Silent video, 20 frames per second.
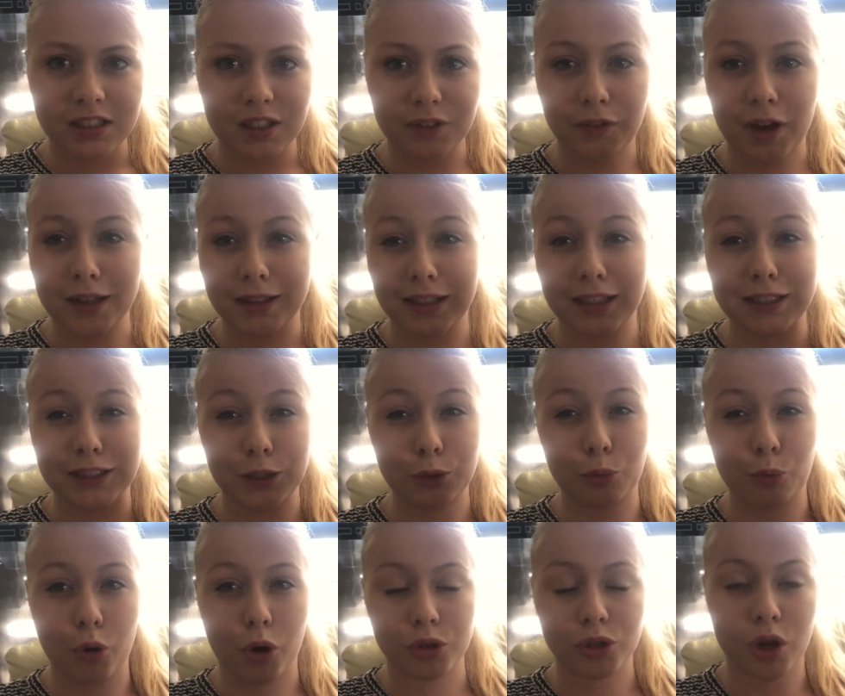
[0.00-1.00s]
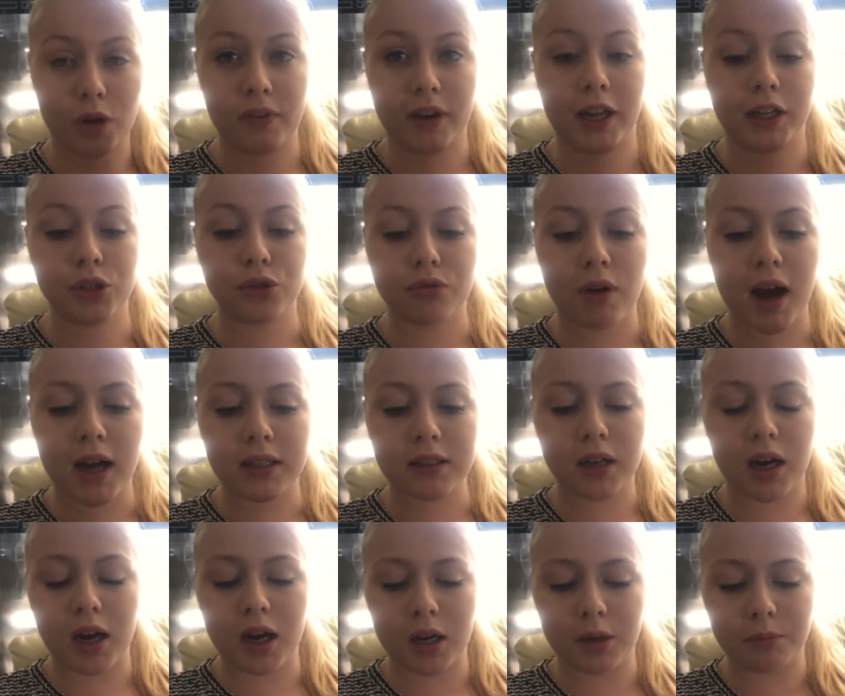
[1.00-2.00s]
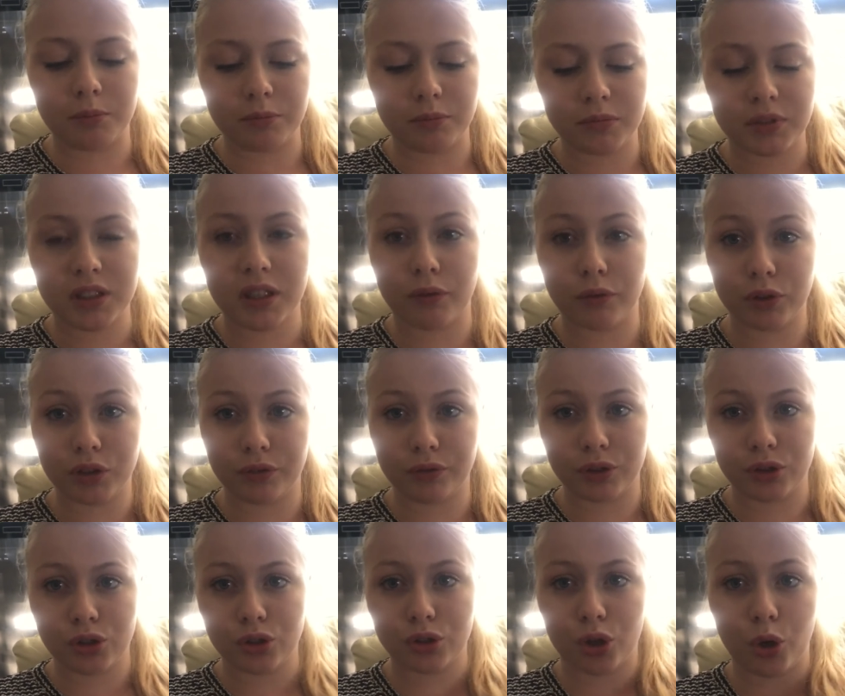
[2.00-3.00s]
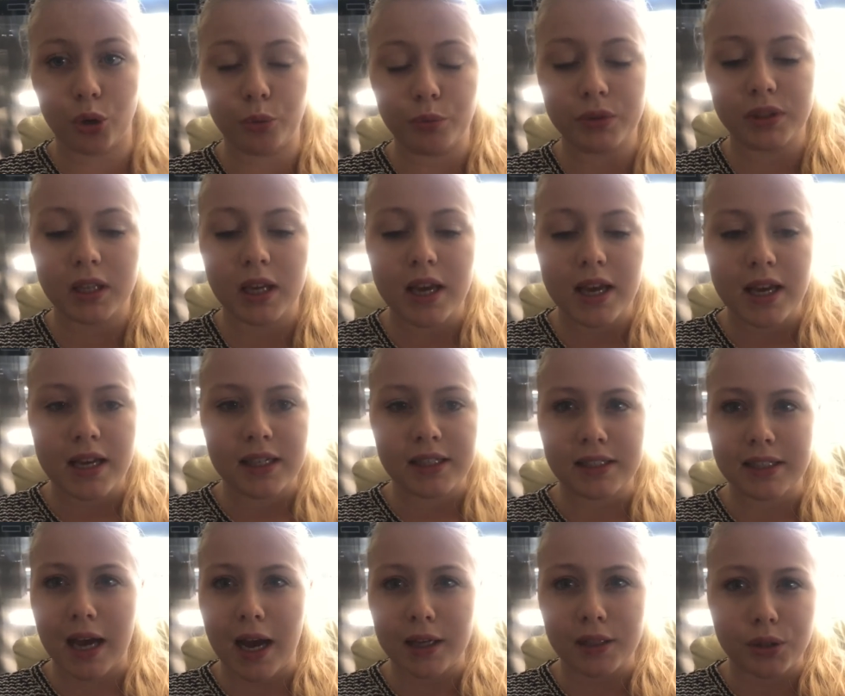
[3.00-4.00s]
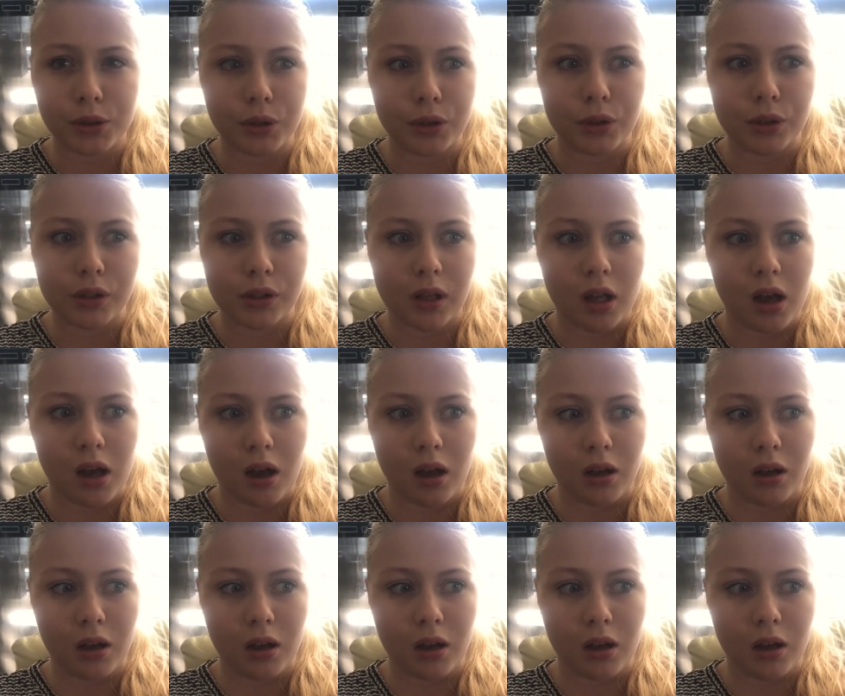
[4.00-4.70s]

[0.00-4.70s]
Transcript: fact that it didn't wash off. And I tried several different soaps, Dettol,